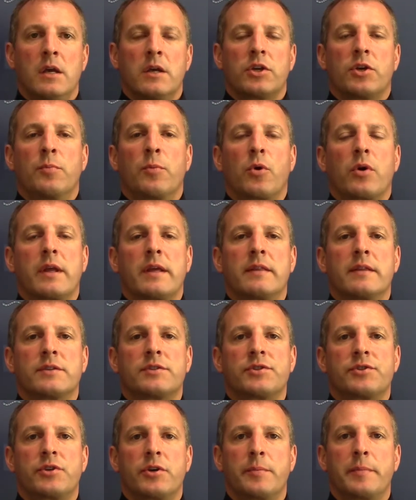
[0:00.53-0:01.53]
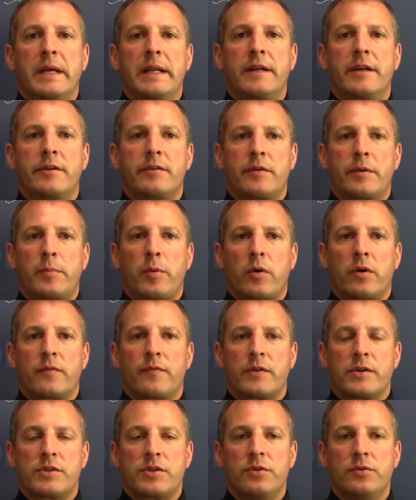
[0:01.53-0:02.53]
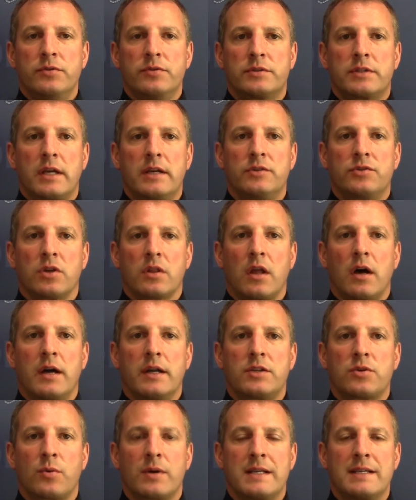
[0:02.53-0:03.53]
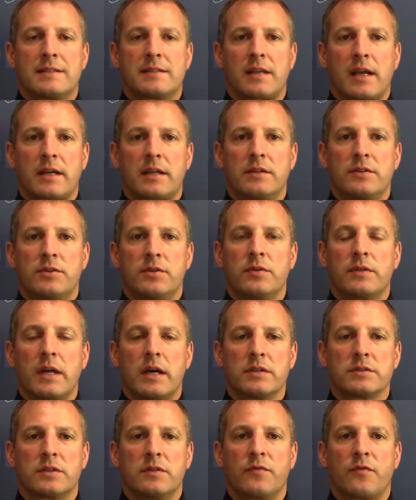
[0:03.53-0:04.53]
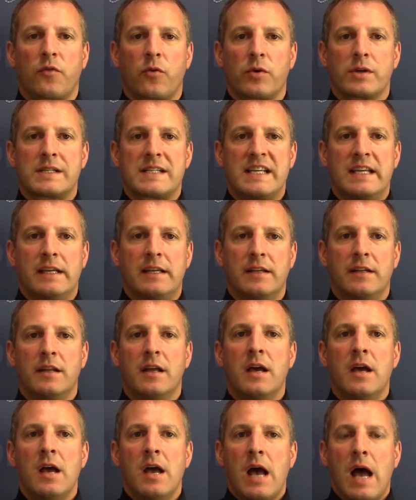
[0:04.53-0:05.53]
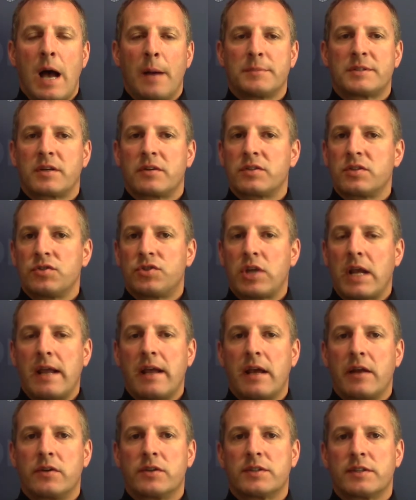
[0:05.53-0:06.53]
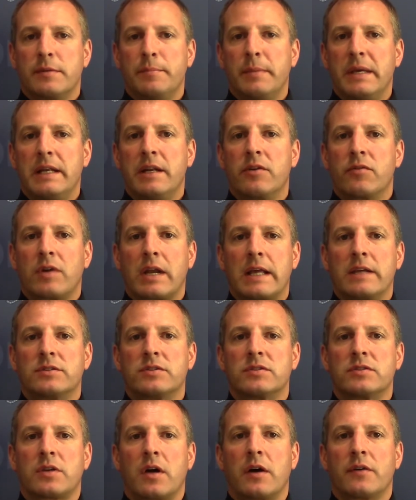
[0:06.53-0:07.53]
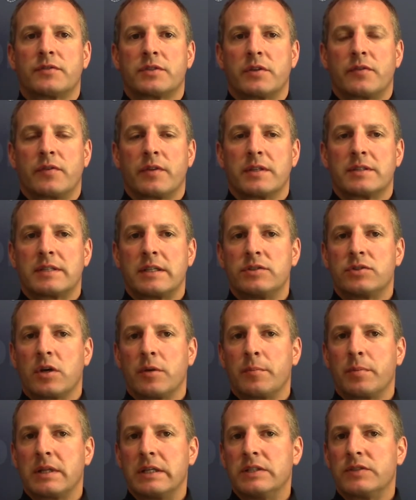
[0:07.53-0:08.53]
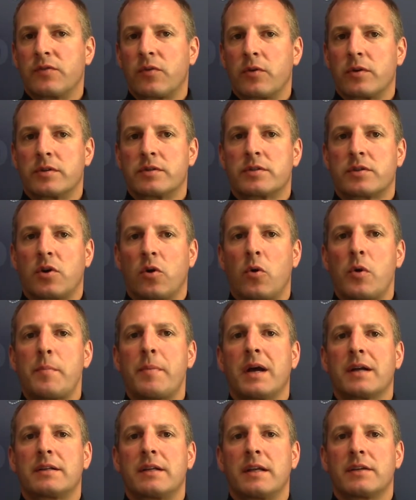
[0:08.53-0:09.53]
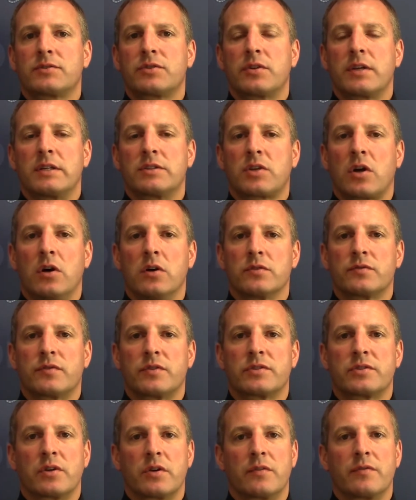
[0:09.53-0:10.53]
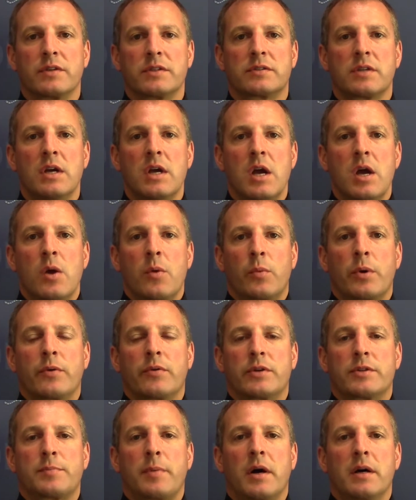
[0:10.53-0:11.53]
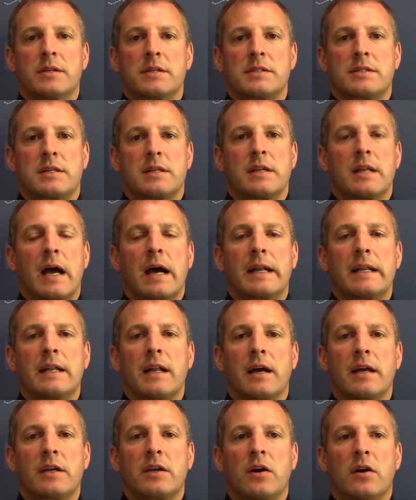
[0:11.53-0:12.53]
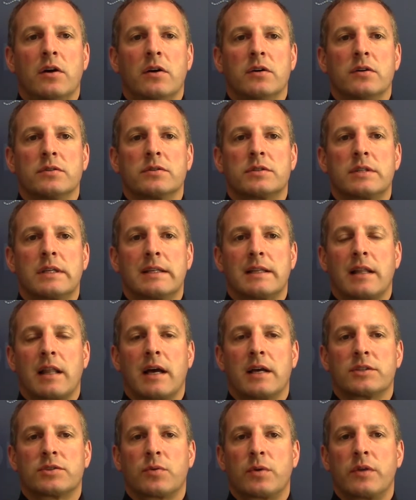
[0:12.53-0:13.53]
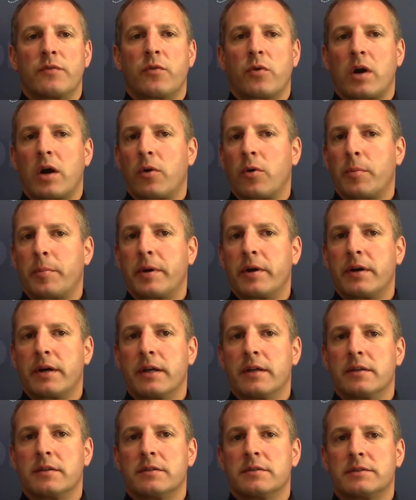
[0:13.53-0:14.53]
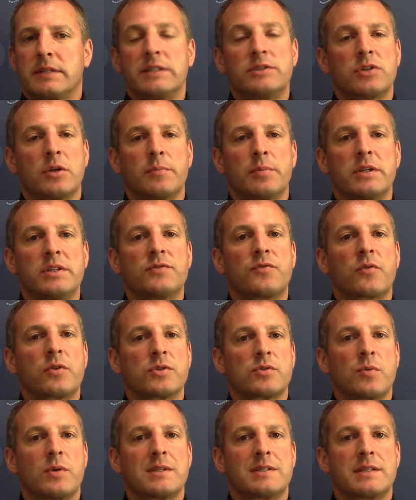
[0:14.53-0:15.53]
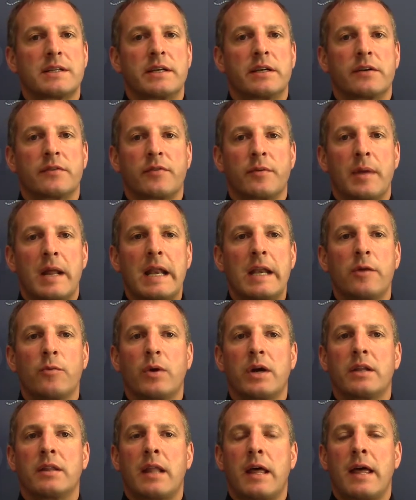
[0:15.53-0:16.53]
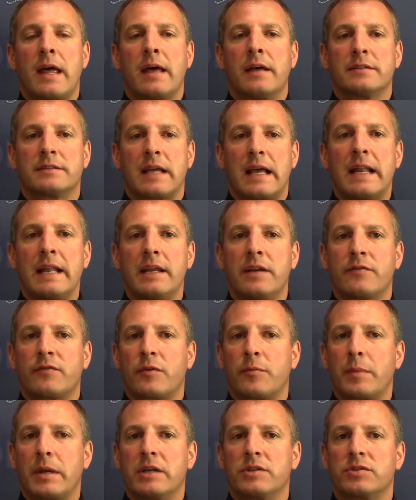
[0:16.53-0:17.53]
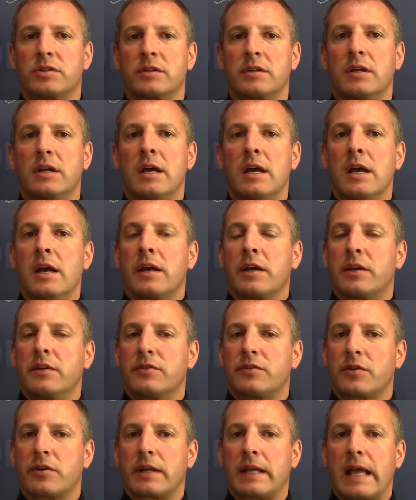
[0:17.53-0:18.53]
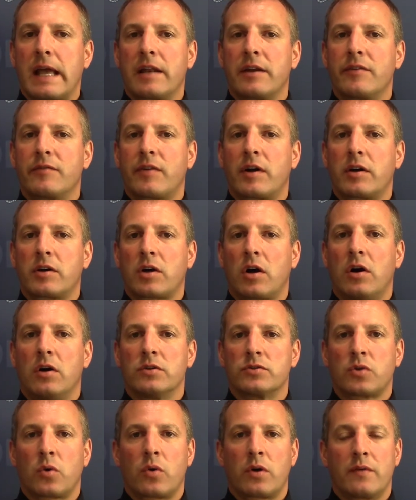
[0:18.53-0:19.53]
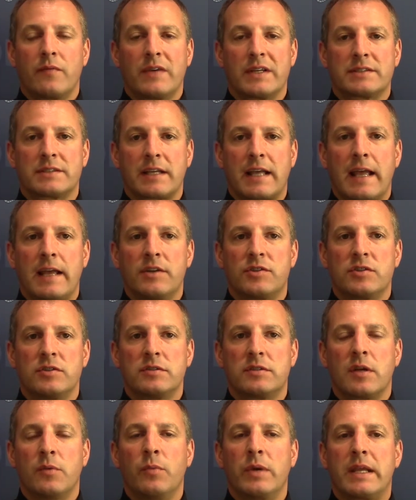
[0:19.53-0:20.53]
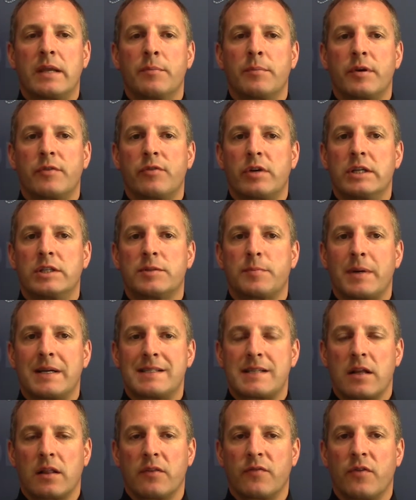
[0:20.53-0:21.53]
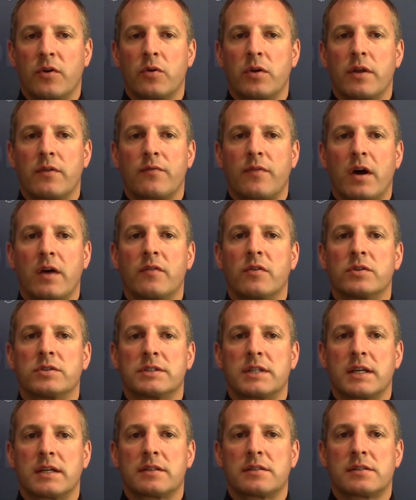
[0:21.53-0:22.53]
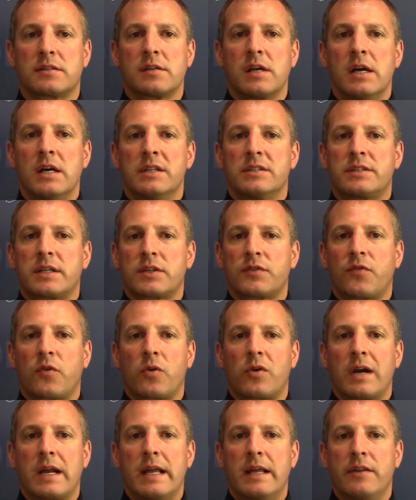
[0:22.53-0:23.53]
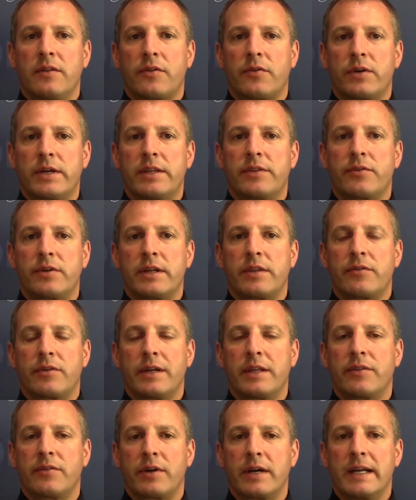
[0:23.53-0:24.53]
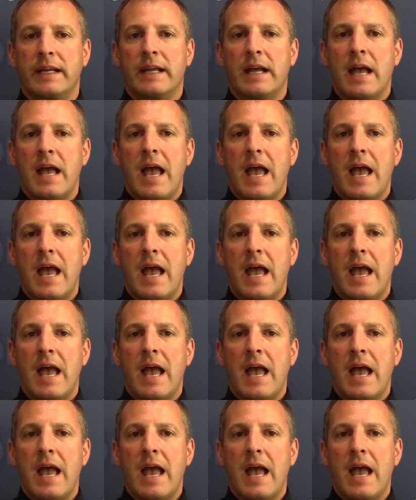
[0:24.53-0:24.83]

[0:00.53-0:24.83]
Good morning. This is your media report for Tuesday, July 22nd, 2014. I'm Sergeant Jay Henderson, Media Relations Officer for the St. John Police Force. Going back to yesterday's calls for service, we responded to 99 calls in the last 24-hour period. St. John Police Force wants to hear from anyone that has any information concerning any of our calls or investigations, and we can be reached by telephone at 506-648-3333,